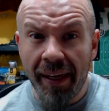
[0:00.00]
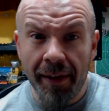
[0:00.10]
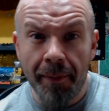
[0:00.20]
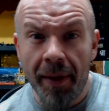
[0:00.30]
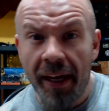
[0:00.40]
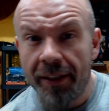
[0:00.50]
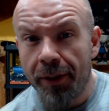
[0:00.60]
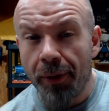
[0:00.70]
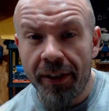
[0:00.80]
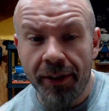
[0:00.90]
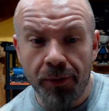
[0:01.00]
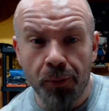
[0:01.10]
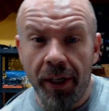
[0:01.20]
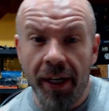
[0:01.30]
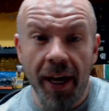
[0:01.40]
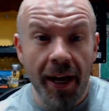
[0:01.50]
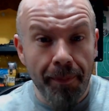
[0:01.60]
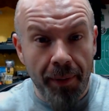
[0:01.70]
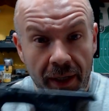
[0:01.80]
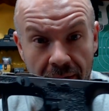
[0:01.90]
am a Generation 3 guy,
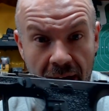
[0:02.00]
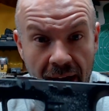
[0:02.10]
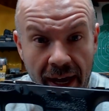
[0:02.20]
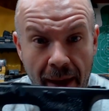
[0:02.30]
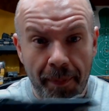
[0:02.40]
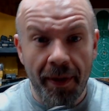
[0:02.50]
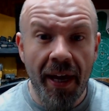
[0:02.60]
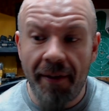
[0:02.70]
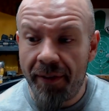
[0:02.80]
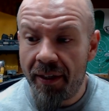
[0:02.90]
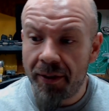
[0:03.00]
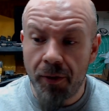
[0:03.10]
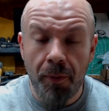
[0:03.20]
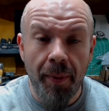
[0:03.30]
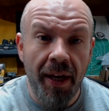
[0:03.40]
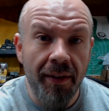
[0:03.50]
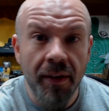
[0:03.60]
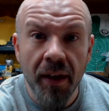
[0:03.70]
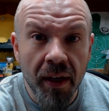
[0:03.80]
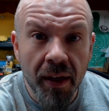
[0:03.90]
but I happen to have this
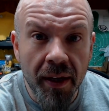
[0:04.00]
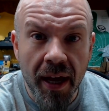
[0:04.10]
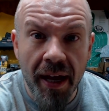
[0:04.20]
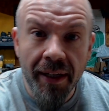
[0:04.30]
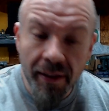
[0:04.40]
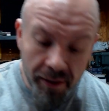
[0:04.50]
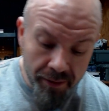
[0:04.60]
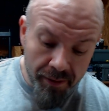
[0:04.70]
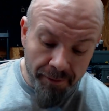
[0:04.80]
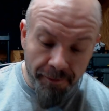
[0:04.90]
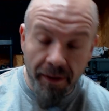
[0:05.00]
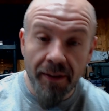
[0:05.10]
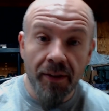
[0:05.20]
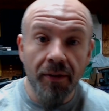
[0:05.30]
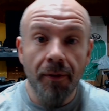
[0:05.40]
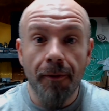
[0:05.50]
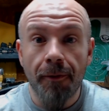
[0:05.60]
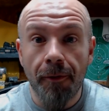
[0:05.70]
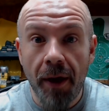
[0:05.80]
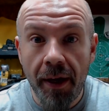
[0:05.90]
Nomad 9 Defense
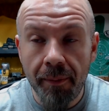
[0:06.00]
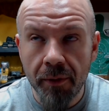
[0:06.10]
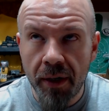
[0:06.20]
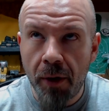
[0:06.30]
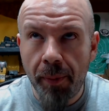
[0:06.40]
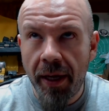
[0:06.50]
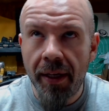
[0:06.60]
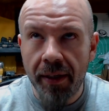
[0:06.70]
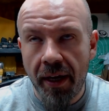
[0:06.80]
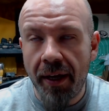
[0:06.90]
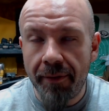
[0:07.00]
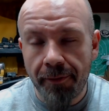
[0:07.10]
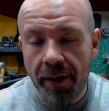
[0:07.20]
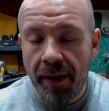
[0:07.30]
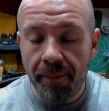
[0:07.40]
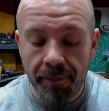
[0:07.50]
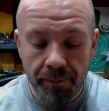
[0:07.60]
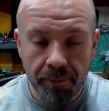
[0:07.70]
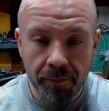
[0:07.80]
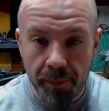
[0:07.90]
frame, Nomad 9 frame
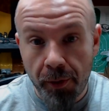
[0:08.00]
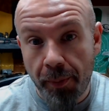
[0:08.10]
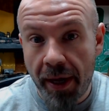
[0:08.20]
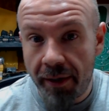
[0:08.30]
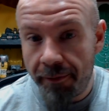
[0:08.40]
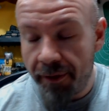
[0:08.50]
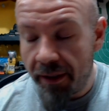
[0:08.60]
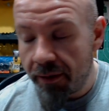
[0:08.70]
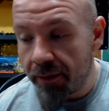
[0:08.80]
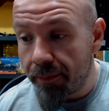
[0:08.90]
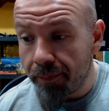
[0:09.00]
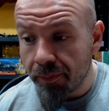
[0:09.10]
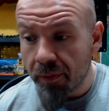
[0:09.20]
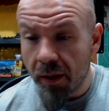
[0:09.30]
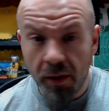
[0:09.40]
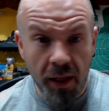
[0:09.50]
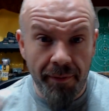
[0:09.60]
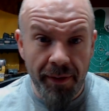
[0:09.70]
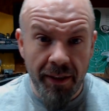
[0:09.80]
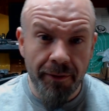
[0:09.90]
from Nomad Defense.
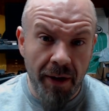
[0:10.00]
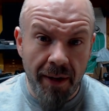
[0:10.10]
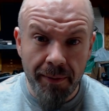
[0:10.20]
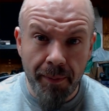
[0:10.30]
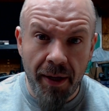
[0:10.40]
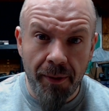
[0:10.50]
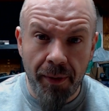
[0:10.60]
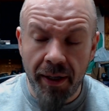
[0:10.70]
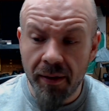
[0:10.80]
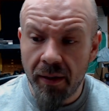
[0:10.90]
Love these frames, by the way.